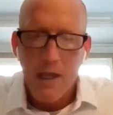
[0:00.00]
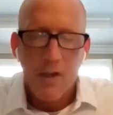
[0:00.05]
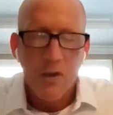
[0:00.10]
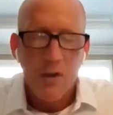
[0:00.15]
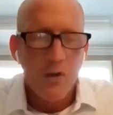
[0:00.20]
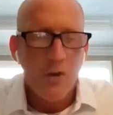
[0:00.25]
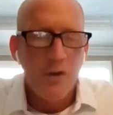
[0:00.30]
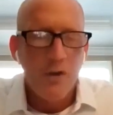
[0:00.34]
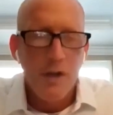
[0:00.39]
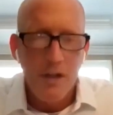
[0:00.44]

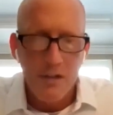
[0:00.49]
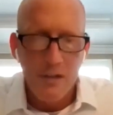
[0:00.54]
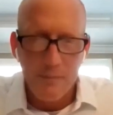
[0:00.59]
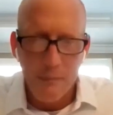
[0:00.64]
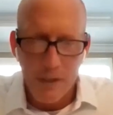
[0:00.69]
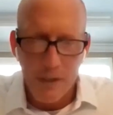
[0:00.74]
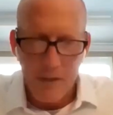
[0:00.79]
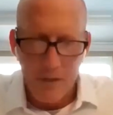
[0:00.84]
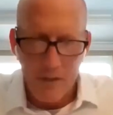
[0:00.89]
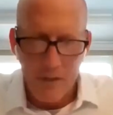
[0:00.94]
learning as
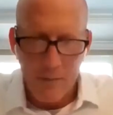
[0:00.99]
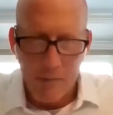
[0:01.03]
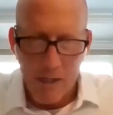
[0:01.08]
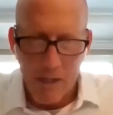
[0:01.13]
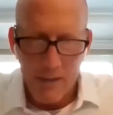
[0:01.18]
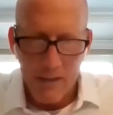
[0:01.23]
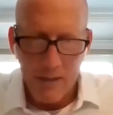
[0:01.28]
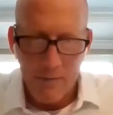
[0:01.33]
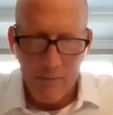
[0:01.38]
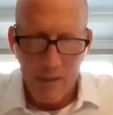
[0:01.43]
much as you
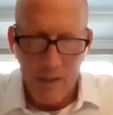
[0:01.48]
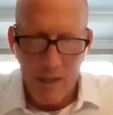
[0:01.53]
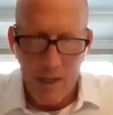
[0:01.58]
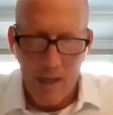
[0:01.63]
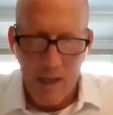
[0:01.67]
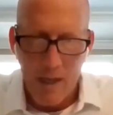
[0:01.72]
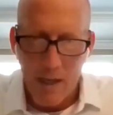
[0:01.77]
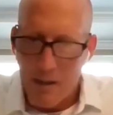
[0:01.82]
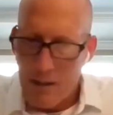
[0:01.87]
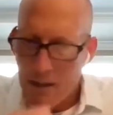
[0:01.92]
possibly
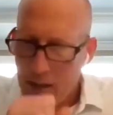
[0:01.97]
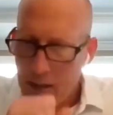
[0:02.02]
can.